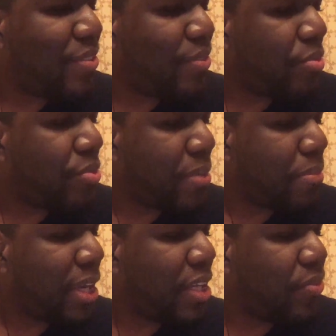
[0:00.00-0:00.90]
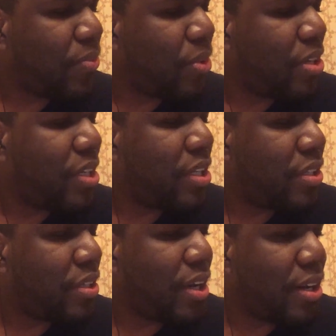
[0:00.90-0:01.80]
what was that main one
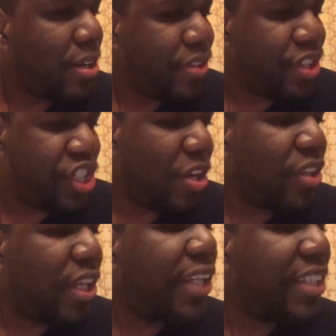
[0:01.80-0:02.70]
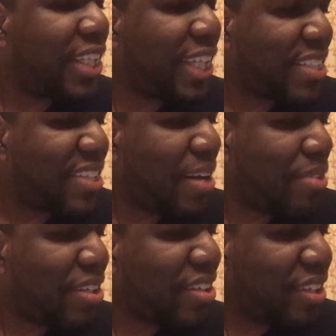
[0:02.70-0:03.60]
this year other than
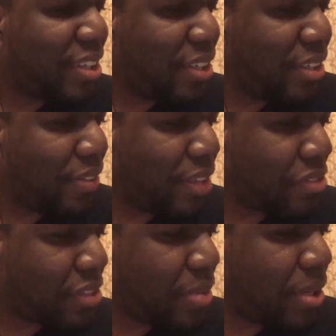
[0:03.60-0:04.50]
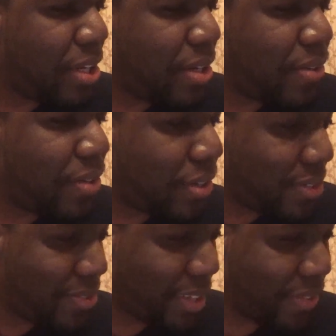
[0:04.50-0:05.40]
Gintama that's coming out. Hold on a
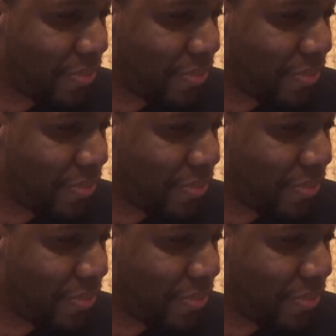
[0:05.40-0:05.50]
second.